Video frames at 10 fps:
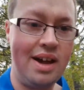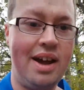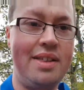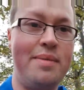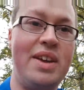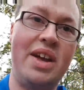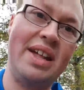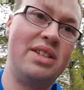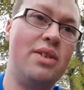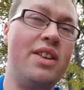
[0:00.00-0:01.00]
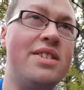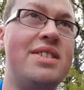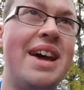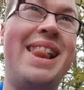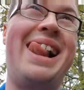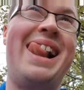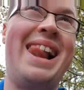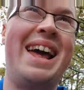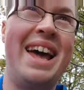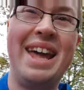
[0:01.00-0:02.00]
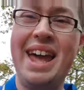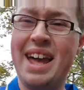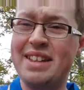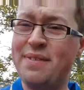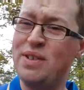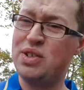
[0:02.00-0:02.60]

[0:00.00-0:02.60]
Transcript: And then when you get into Elland, yeah, different